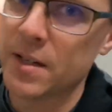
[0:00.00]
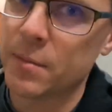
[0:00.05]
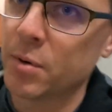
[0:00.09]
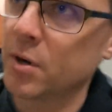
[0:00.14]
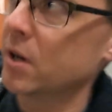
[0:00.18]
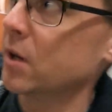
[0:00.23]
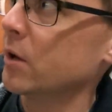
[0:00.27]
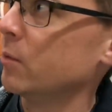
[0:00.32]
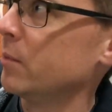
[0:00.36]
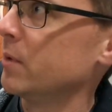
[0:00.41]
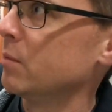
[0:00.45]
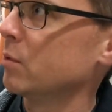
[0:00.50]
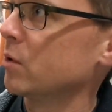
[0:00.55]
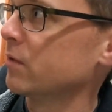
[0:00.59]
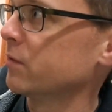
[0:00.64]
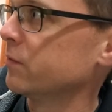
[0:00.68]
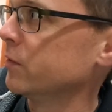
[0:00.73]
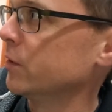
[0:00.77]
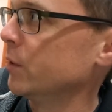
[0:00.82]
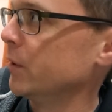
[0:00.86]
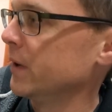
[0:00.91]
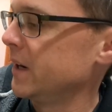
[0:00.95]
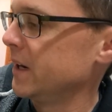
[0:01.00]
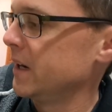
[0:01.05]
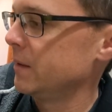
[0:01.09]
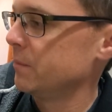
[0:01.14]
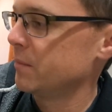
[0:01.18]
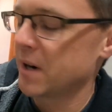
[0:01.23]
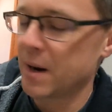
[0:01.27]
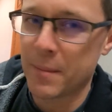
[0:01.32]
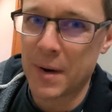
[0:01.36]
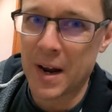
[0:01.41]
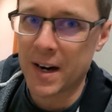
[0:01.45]
to put a little bit more fluid in it,
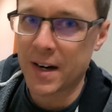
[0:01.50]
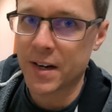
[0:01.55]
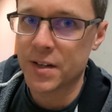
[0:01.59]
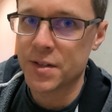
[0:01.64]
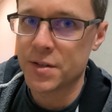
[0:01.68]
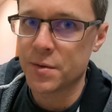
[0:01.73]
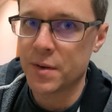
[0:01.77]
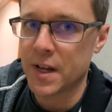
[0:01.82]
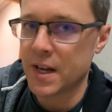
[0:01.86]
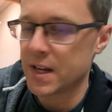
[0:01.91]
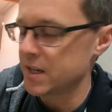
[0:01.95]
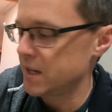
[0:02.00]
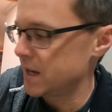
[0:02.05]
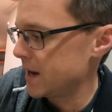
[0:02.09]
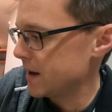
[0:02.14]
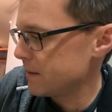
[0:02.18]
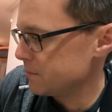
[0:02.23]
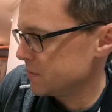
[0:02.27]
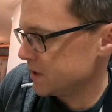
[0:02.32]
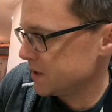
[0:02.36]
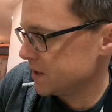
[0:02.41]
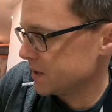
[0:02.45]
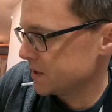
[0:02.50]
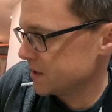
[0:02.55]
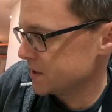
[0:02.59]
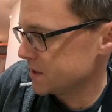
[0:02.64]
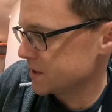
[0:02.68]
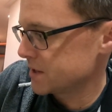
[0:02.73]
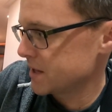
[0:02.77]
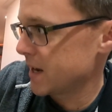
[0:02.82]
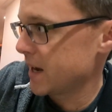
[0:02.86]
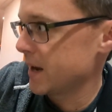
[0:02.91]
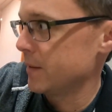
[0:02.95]
but I'm not gonna do that yet
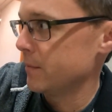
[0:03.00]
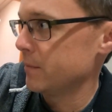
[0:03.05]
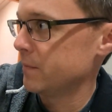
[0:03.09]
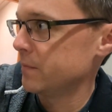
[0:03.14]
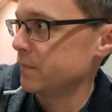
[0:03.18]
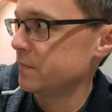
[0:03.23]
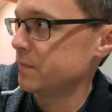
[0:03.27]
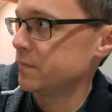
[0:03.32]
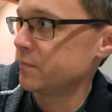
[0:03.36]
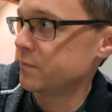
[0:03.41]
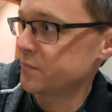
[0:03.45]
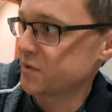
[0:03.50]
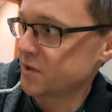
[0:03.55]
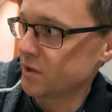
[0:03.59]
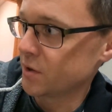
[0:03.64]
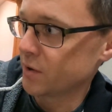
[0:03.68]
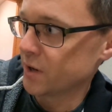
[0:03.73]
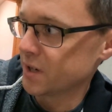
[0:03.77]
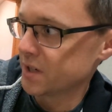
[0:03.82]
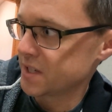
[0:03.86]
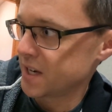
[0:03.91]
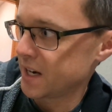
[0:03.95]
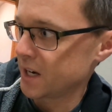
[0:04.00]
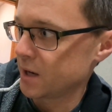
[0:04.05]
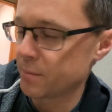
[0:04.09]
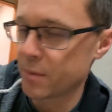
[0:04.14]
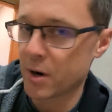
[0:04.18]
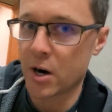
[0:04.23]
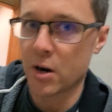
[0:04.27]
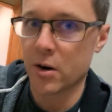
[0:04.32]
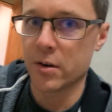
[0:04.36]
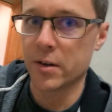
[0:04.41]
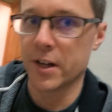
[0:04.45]
because I'm still gonna take it
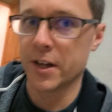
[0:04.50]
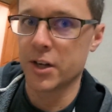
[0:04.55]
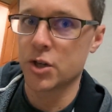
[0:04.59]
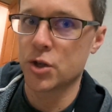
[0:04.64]
apart and like